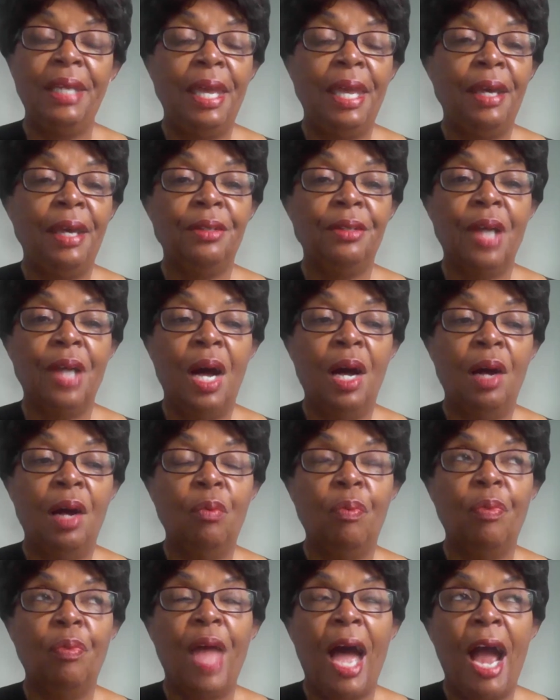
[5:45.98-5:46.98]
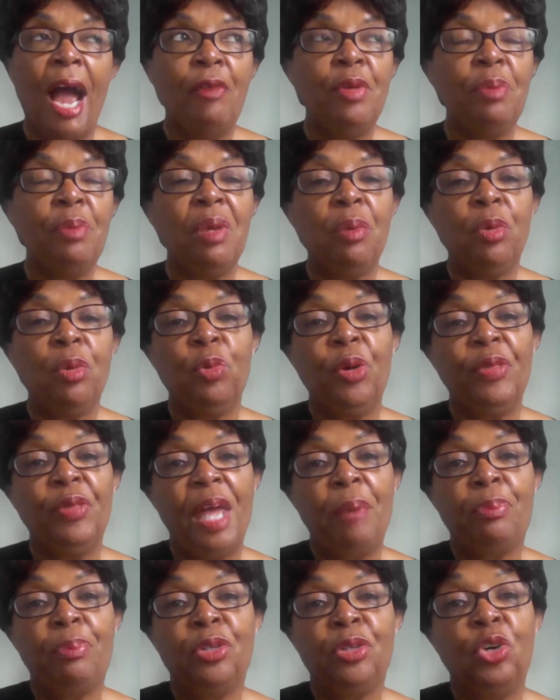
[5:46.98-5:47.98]
And I remember when
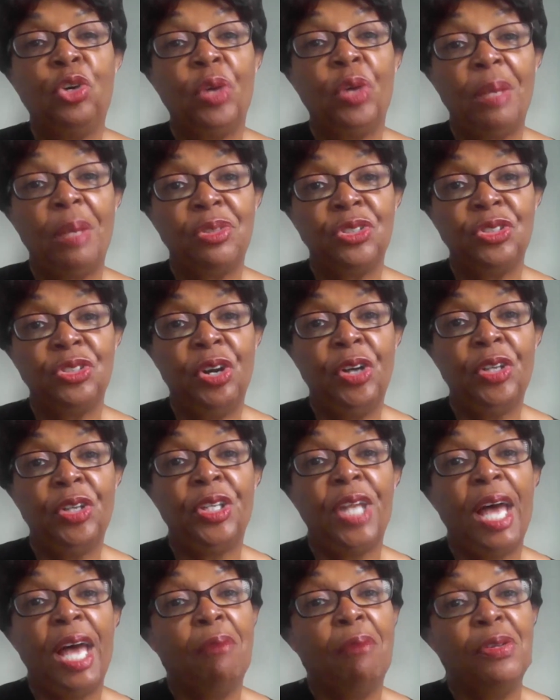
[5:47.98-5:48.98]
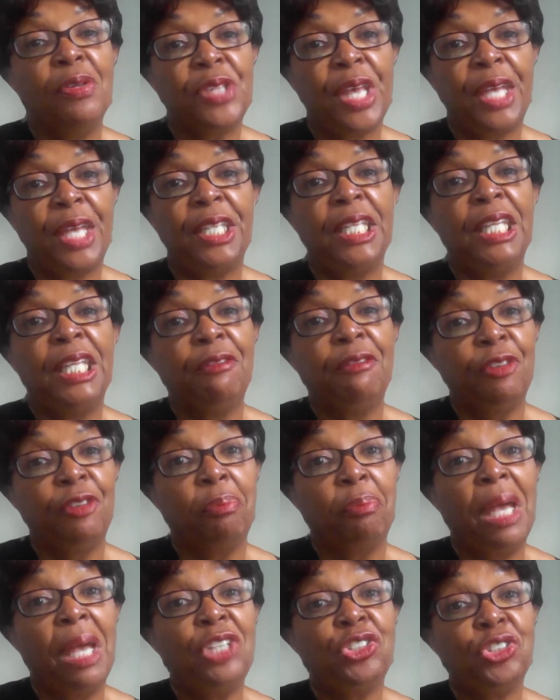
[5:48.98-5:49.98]
that program started, I was at an
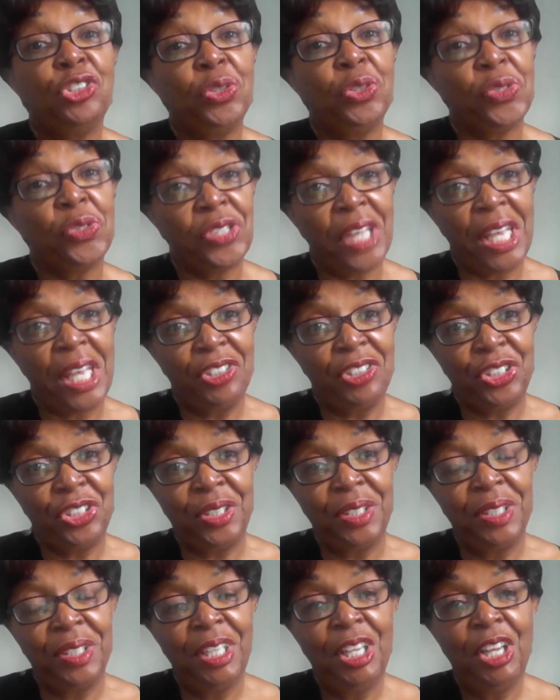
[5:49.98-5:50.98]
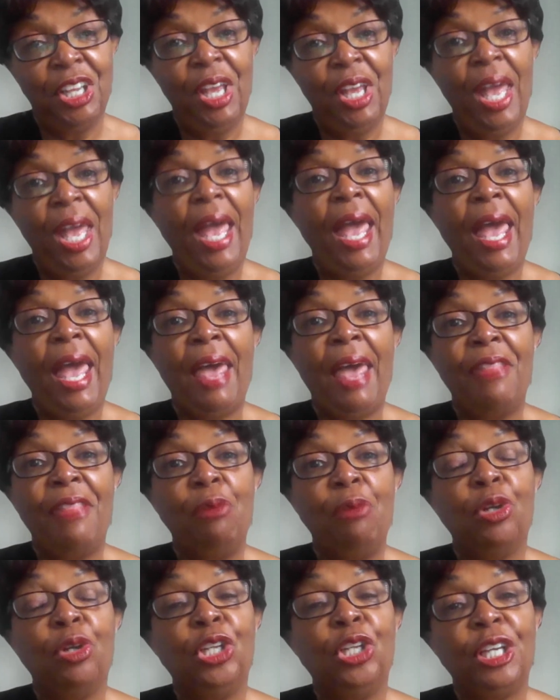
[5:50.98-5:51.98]
informational session and they
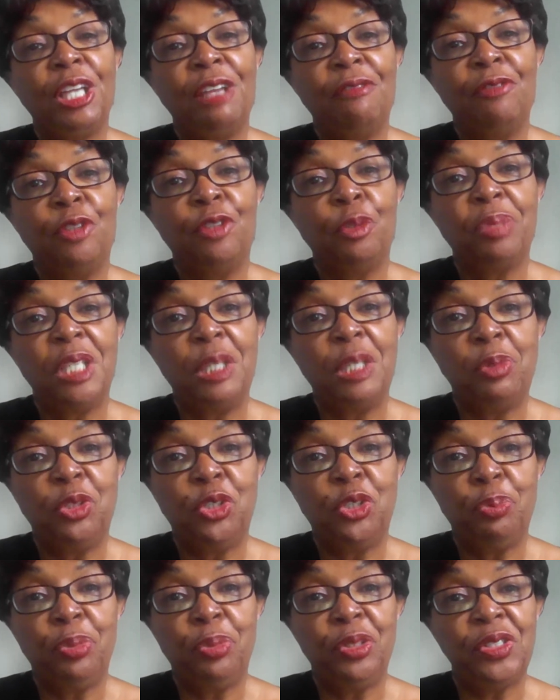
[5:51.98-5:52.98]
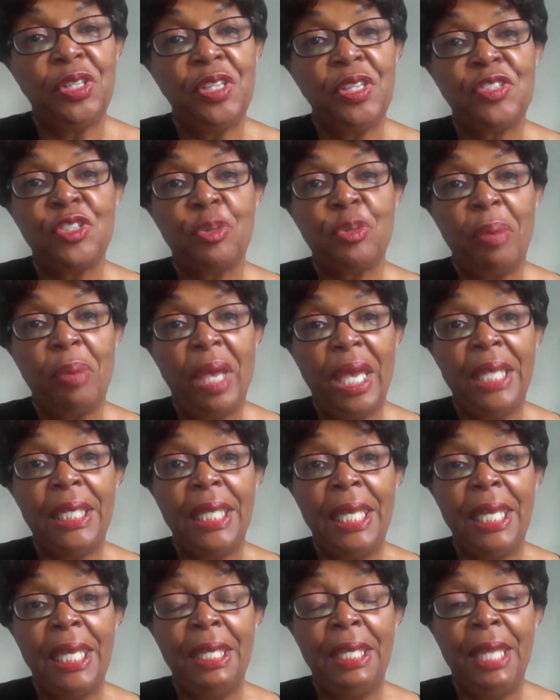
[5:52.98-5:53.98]
were looking for people to participate
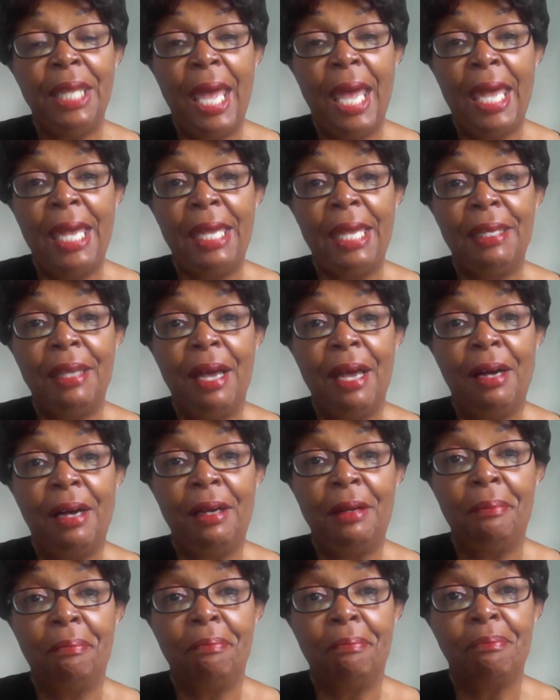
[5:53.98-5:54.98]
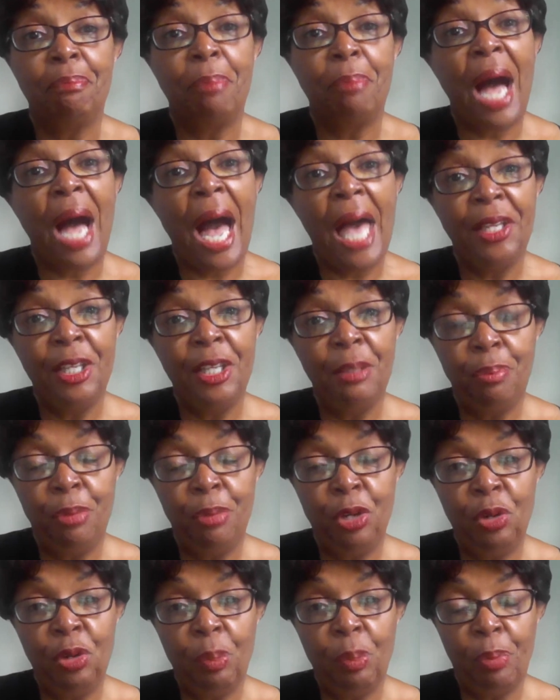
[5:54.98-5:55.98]
in a pilot
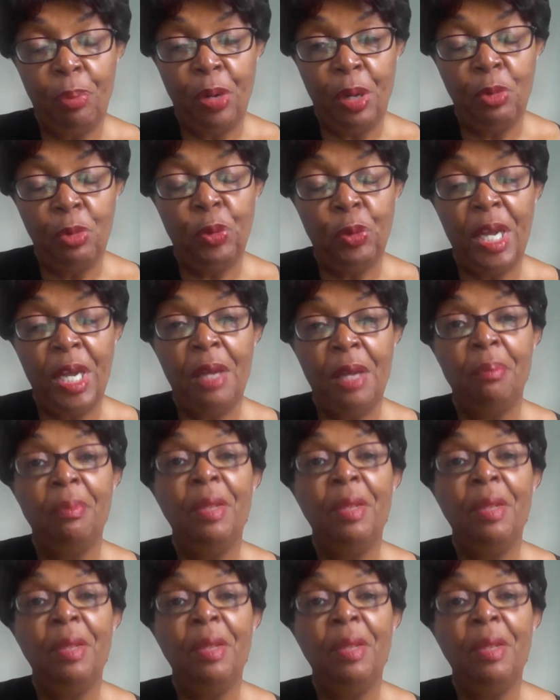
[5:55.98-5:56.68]
program.